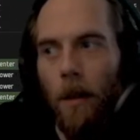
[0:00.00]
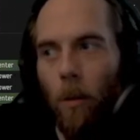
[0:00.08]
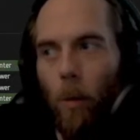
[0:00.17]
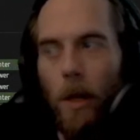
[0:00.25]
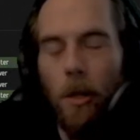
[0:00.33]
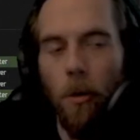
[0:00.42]

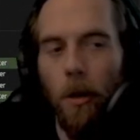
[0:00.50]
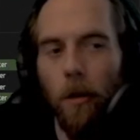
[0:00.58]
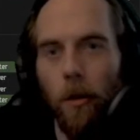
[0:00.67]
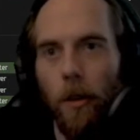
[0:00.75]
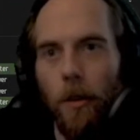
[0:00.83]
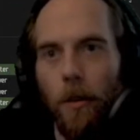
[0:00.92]
when you could
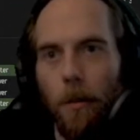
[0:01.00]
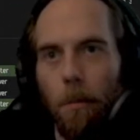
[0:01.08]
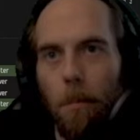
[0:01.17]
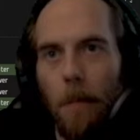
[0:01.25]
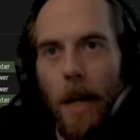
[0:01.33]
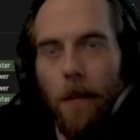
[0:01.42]
just
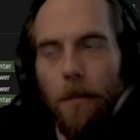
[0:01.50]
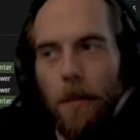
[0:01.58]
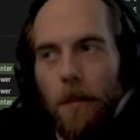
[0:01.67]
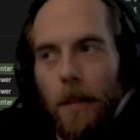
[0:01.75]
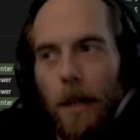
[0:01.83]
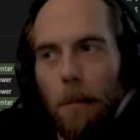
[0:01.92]
pay
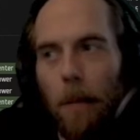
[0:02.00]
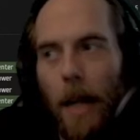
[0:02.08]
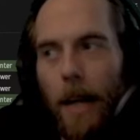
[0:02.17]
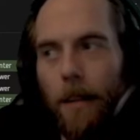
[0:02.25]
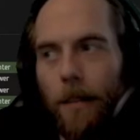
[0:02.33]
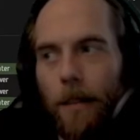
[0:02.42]
15
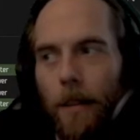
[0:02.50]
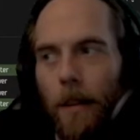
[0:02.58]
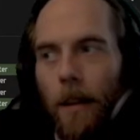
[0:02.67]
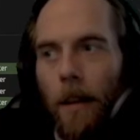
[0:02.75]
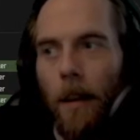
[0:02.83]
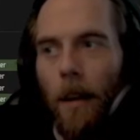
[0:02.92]
Plex
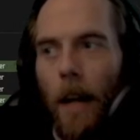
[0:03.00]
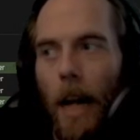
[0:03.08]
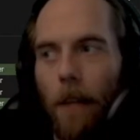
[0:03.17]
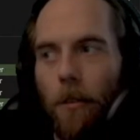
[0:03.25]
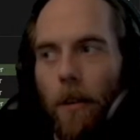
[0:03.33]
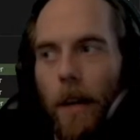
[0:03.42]

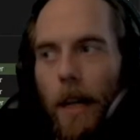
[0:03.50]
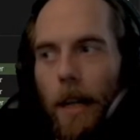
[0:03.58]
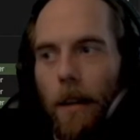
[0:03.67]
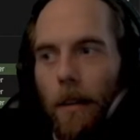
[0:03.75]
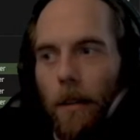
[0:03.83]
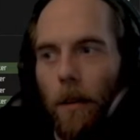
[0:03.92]
every,